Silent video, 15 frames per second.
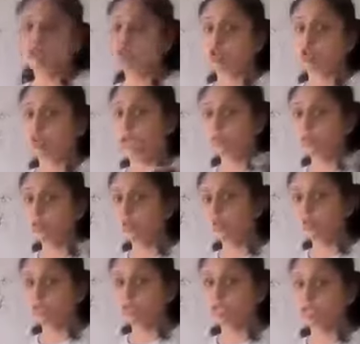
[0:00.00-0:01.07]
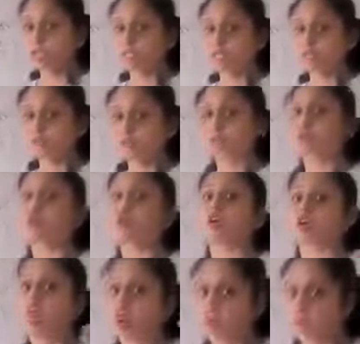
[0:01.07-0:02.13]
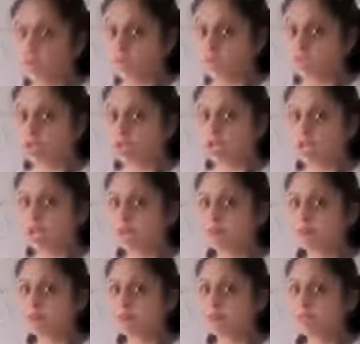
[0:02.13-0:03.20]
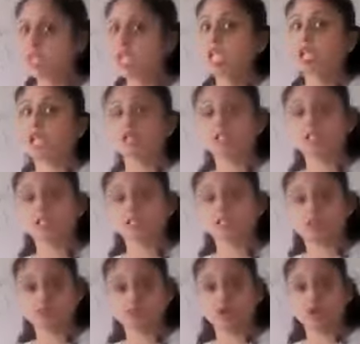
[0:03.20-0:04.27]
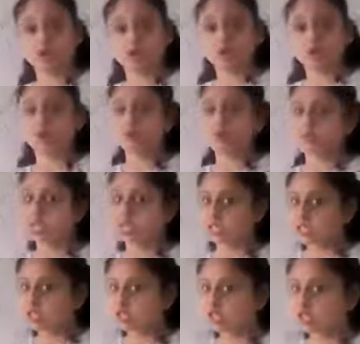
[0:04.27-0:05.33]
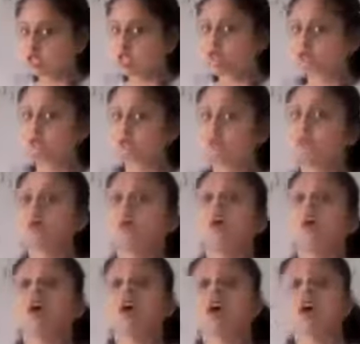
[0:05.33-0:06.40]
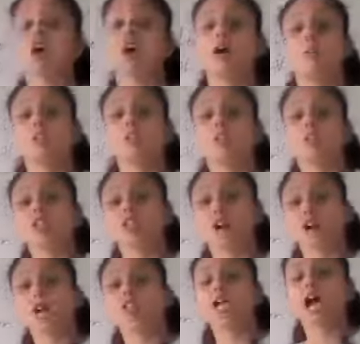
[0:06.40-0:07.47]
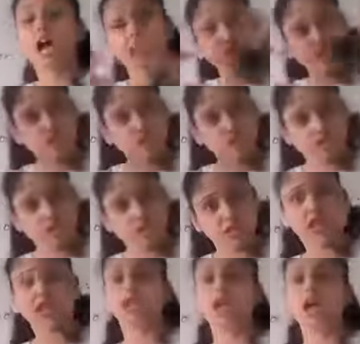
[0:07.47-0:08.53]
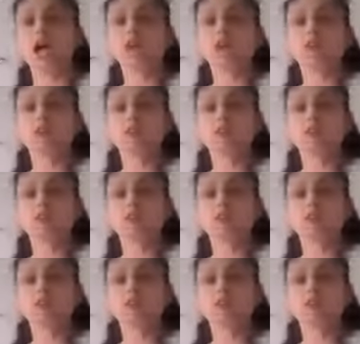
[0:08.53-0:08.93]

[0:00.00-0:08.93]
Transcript: So climate remains for a long period of time. It is the sum total of weather condition of a large area.